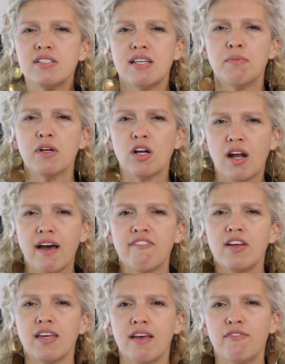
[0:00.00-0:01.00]

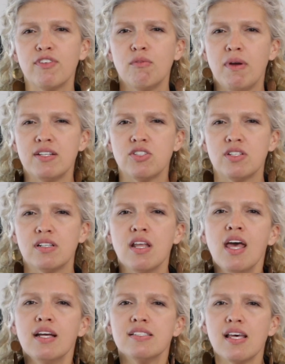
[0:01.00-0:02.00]
demographic information
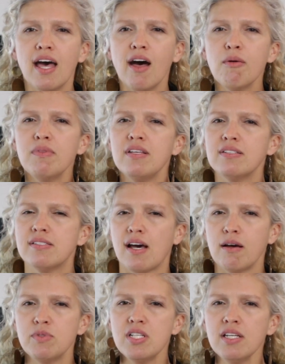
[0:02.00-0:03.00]
to help the
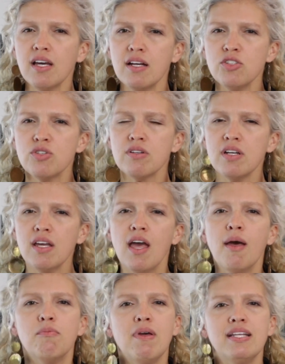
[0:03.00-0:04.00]
adopting country
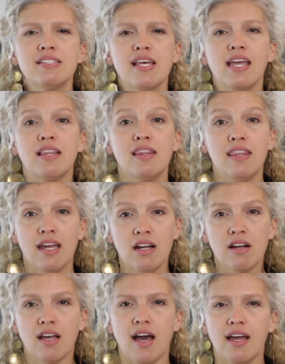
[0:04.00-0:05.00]
maintain
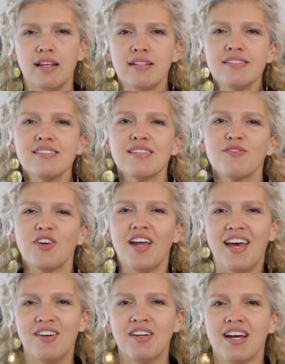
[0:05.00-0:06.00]
their guidance for
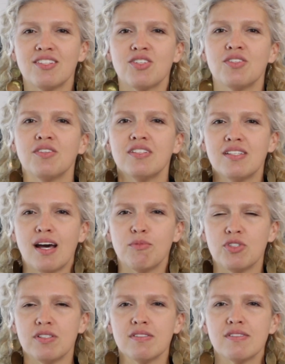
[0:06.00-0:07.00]
international
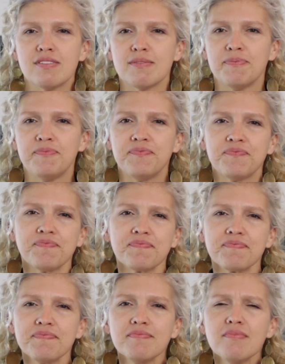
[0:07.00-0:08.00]
adoptions.
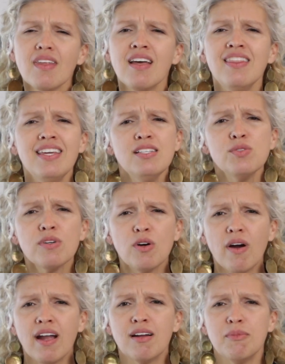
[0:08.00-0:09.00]
These
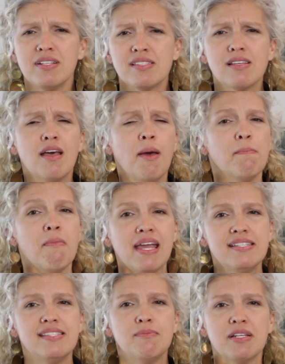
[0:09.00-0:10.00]
requirements
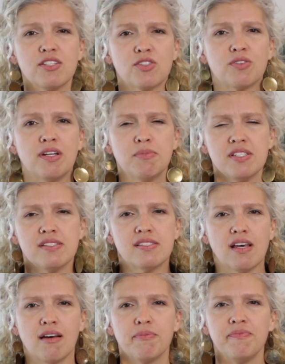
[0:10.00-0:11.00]
may seem extreme to
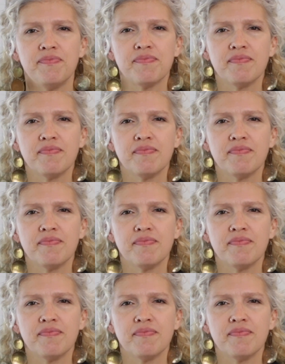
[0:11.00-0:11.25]
some,